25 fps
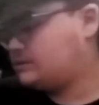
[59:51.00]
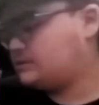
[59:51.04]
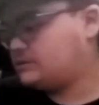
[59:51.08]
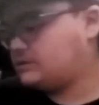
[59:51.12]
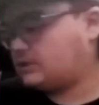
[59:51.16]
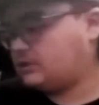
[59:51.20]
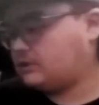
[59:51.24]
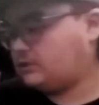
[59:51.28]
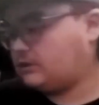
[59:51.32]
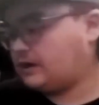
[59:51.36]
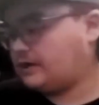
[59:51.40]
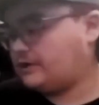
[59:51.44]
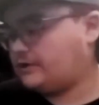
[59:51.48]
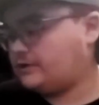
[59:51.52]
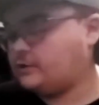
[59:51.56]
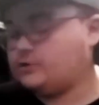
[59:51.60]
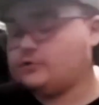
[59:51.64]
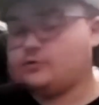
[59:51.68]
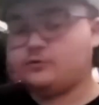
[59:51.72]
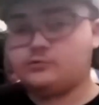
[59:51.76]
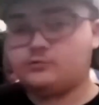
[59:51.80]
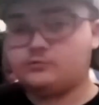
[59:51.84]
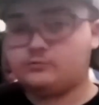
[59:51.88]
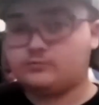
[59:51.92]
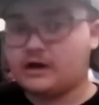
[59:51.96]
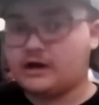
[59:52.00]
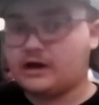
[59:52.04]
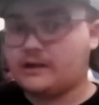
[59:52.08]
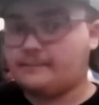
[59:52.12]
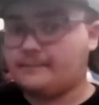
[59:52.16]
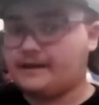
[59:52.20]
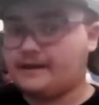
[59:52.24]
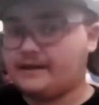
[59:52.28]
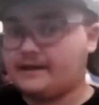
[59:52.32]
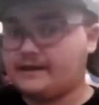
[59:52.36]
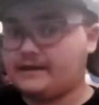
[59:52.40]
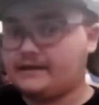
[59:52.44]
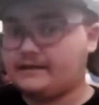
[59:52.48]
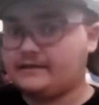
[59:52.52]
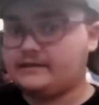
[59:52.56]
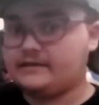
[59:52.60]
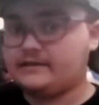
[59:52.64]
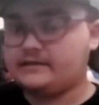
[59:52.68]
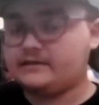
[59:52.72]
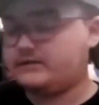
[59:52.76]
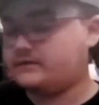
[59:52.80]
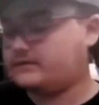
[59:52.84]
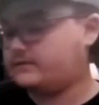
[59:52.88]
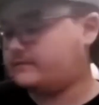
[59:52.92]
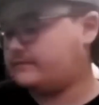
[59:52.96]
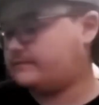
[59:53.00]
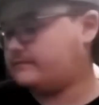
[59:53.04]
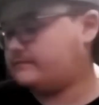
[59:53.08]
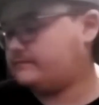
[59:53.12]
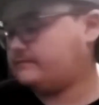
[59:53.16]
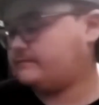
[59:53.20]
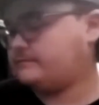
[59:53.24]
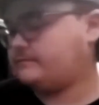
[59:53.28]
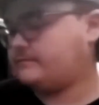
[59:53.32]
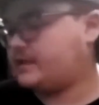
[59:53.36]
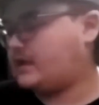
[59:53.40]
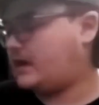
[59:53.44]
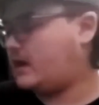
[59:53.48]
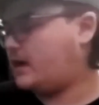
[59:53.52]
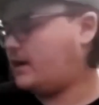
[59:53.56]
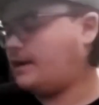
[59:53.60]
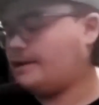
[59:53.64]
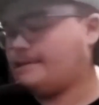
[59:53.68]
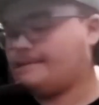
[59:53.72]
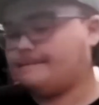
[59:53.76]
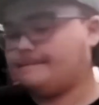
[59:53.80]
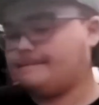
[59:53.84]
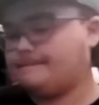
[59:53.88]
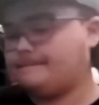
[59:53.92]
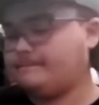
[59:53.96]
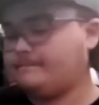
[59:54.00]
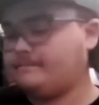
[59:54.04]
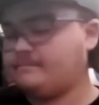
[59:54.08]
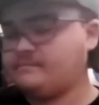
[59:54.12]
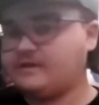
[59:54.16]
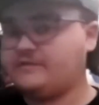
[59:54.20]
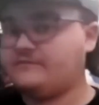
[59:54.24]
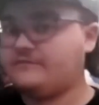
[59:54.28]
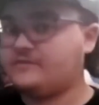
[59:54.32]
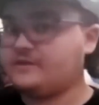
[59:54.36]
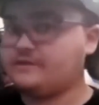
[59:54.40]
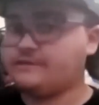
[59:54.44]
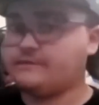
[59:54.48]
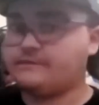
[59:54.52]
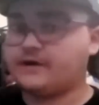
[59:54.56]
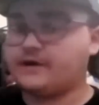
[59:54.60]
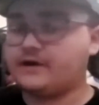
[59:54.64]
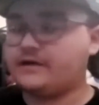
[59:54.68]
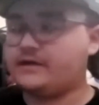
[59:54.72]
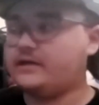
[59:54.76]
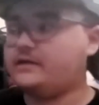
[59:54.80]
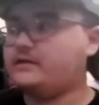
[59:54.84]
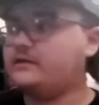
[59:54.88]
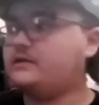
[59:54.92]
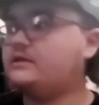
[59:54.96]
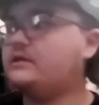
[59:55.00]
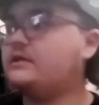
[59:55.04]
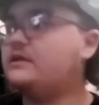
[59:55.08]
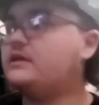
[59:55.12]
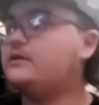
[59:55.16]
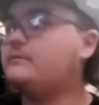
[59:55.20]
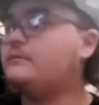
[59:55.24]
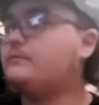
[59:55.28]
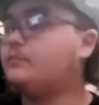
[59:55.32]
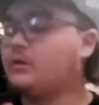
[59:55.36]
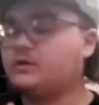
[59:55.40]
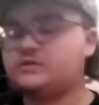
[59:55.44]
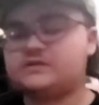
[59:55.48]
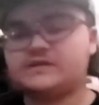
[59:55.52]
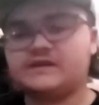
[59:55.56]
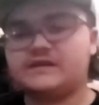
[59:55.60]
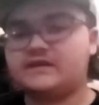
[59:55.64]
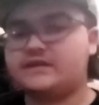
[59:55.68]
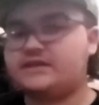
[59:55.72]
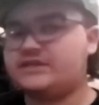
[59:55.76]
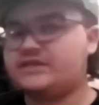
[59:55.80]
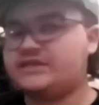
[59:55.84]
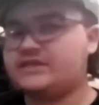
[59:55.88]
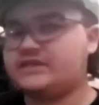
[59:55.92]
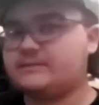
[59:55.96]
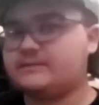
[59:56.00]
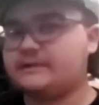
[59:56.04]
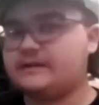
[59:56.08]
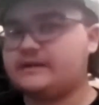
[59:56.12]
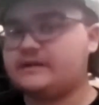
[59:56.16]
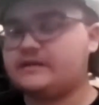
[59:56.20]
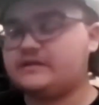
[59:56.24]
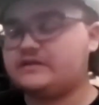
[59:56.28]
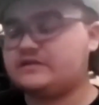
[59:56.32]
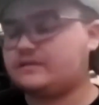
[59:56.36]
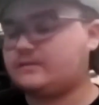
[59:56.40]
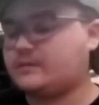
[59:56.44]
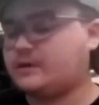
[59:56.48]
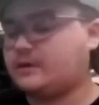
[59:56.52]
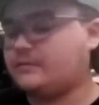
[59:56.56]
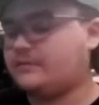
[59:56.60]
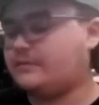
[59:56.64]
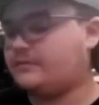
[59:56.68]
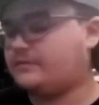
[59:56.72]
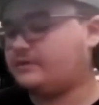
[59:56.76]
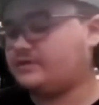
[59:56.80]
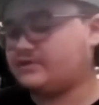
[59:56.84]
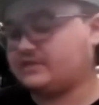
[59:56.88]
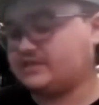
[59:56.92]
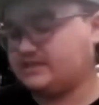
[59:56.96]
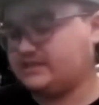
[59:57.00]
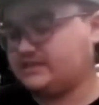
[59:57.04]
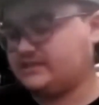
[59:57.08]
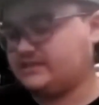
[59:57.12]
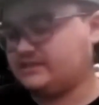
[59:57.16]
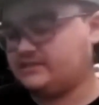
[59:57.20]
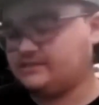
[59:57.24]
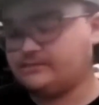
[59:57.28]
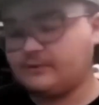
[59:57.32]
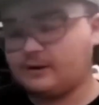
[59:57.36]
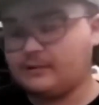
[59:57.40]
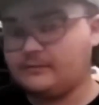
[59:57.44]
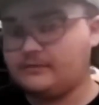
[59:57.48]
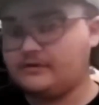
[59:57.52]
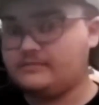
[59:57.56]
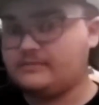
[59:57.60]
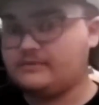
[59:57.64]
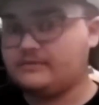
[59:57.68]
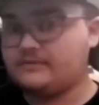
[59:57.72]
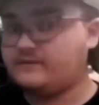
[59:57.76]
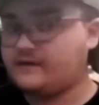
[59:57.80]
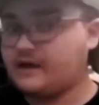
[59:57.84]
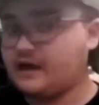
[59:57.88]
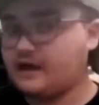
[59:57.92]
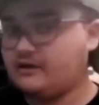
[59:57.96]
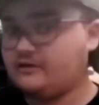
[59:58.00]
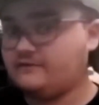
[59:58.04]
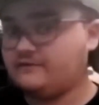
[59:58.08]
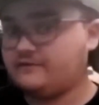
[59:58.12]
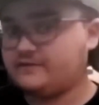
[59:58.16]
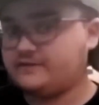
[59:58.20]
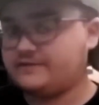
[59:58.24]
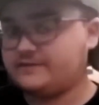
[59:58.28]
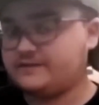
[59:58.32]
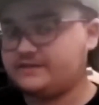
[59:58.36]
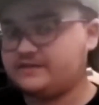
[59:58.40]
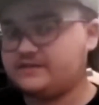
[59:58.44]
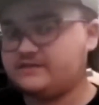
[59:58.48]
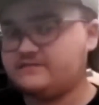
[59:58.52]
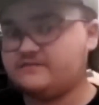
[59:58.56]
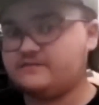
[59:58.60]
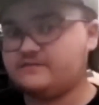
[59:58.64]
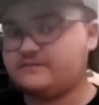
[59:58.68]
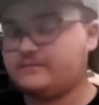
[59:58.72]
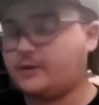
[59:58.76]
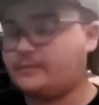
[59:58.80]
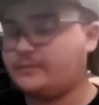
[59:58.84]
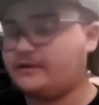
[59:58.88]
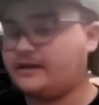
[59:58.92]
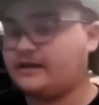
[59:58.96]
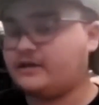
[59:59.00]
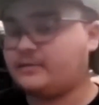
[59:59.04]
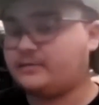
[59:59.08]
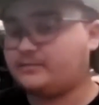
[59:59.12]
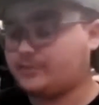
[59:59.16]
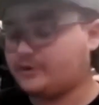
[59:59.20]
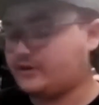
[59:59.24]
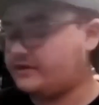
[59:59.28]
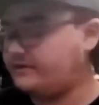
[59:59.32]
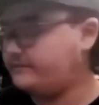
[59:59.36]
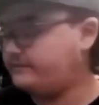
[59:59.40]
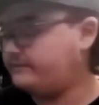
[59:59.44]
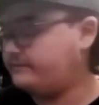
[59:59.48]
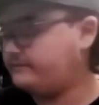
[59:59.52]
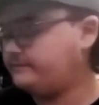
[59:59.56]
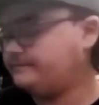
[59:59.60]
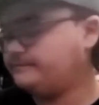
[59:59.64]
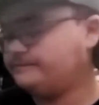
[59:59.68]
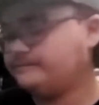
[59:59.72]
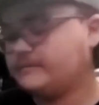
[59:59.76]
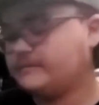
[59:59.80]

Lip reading: So I do recommend getting this if you can find it. most likely just get the regular slip cover because this is probably going to be hell of expensive and probably out of print.